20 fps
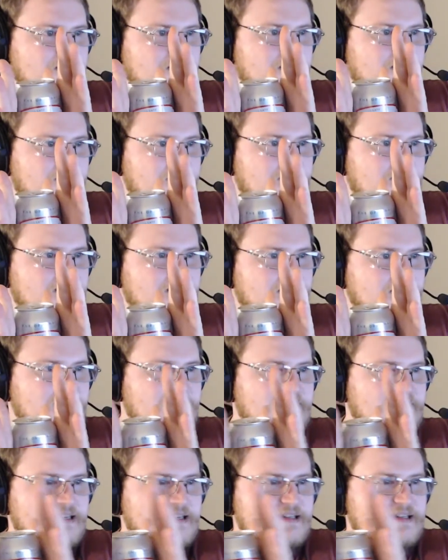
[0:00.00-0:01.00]

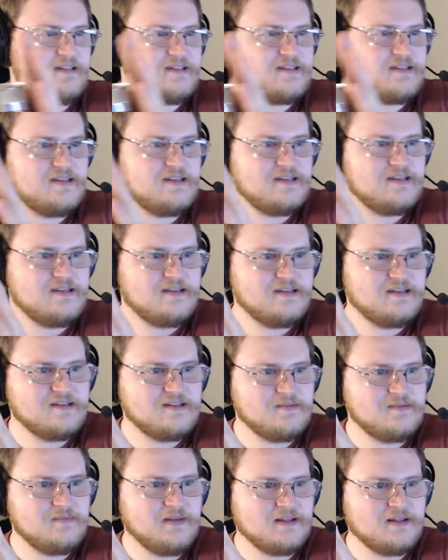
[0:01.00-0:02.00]
It's
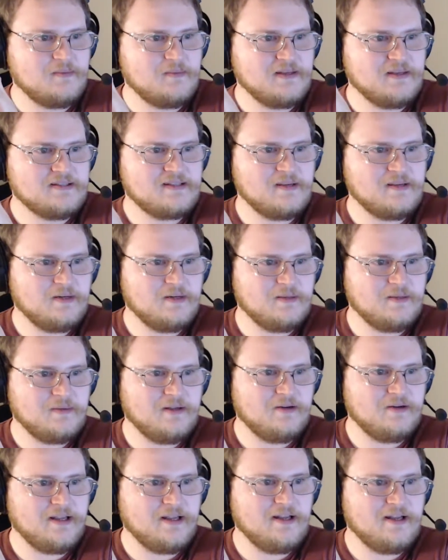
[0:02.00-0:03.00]
about the best I'm going to be
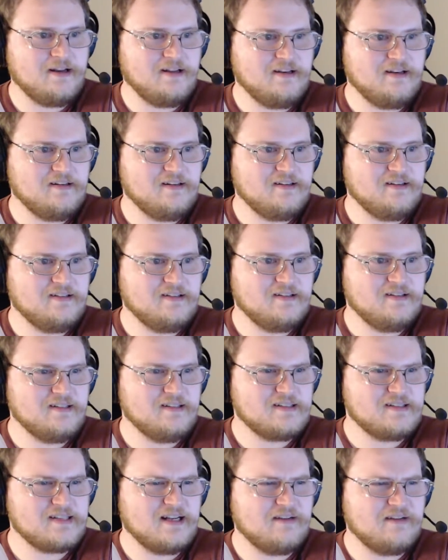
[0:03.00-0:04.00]
able to get it.
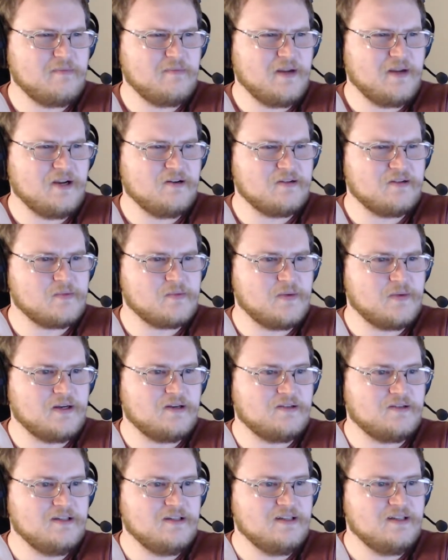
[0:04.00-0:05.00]
It's kind of mirrored as
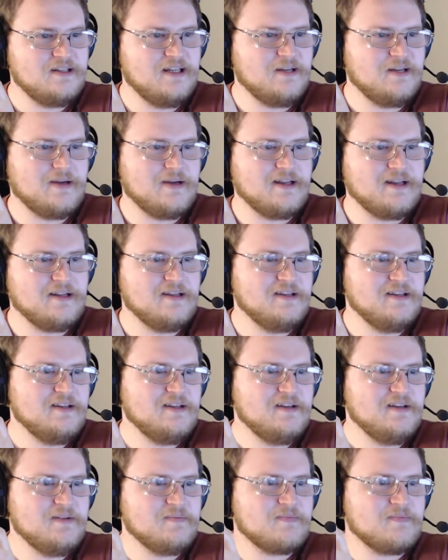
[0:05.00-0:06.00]
well. Anyway,
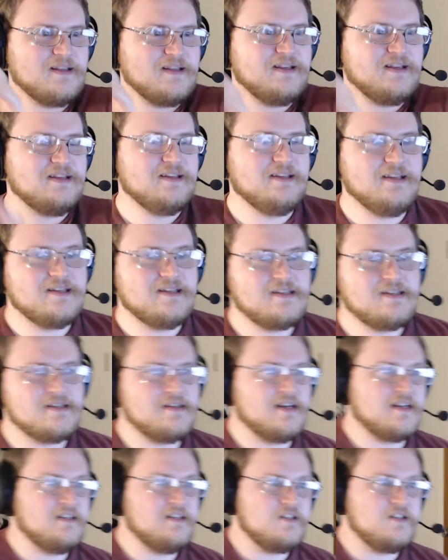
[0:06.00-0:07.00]
this is
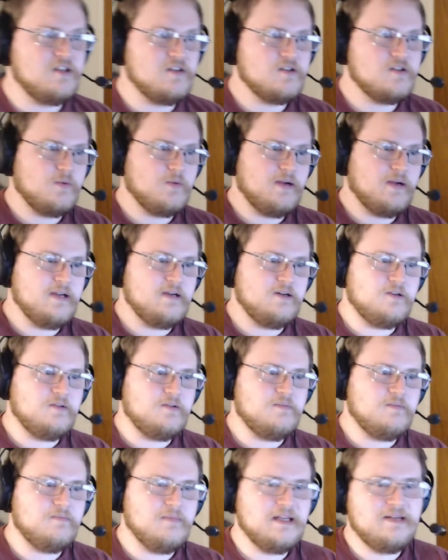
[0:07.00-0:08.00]
like a ginger ale
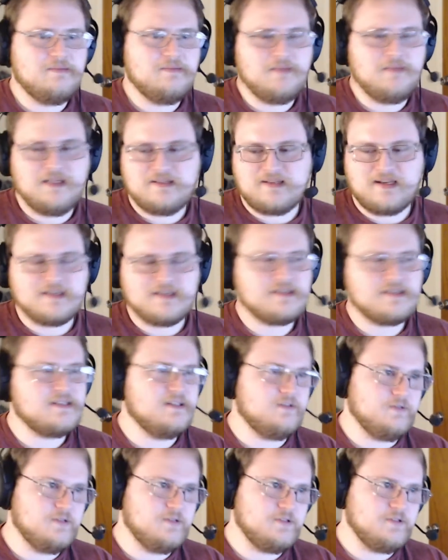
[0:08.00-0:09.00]
meets like a
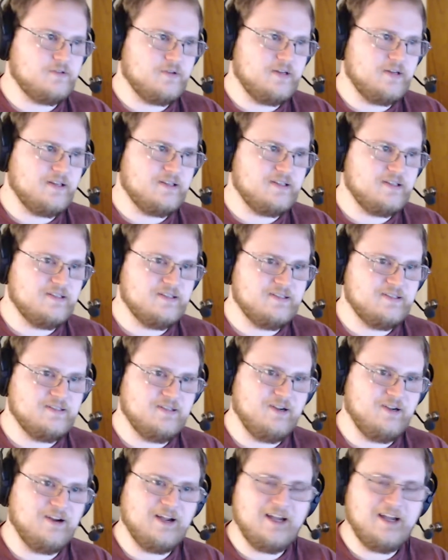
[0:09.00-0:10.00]
citrus drink.
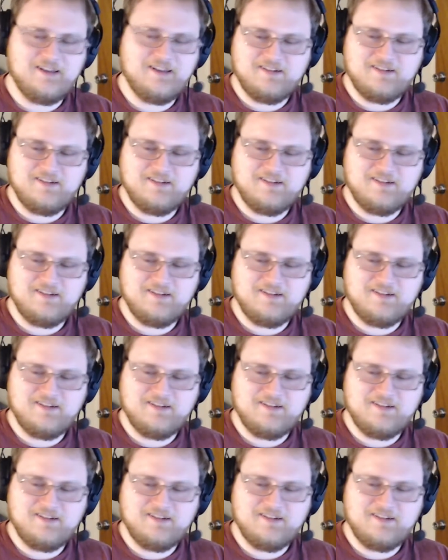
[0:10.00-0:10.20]
All right?